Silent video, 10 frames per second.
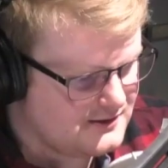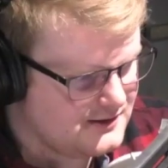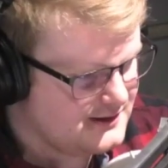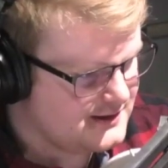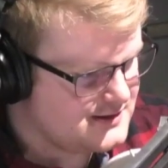
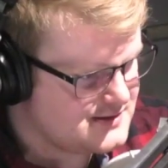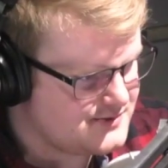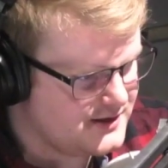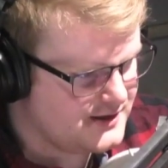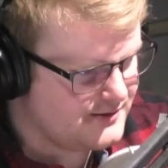Lily, she's
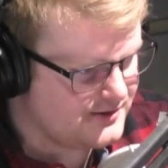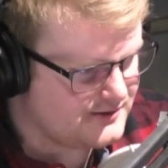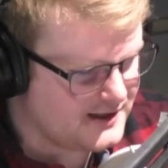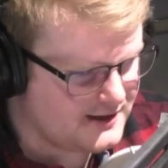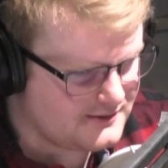pretty good about
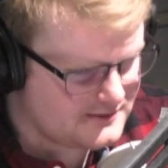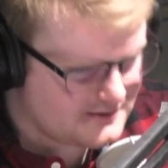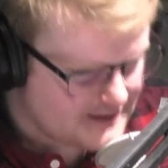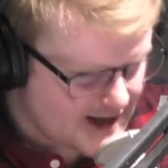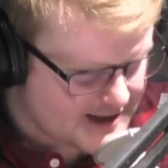like
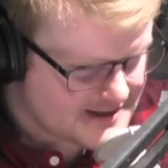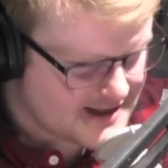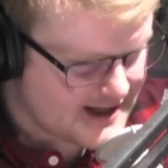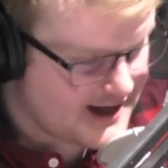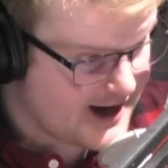actually
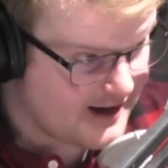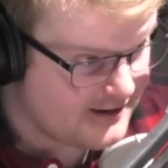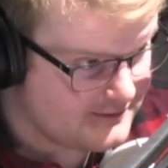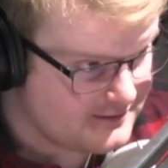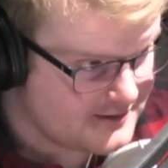taking care
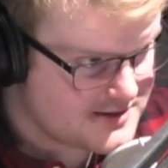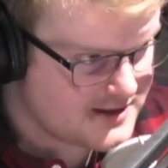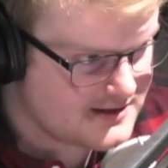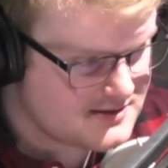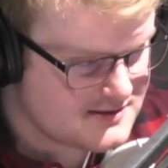of the
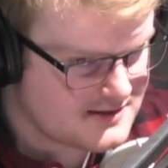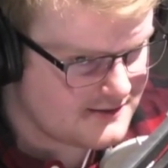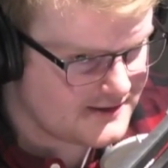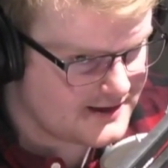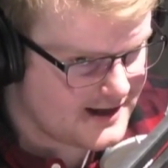chickens and stuff
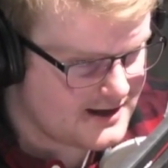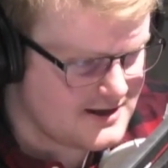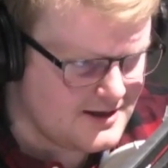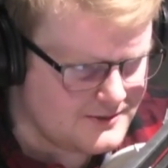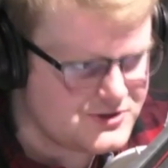like that.
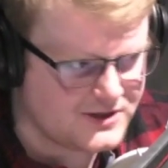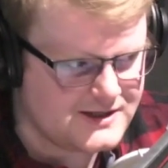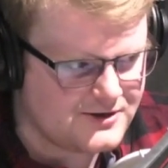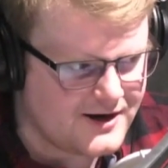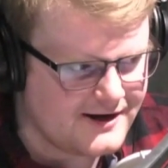But she'll eat
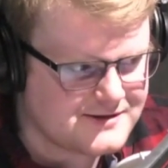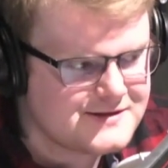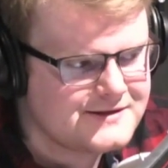their eggs.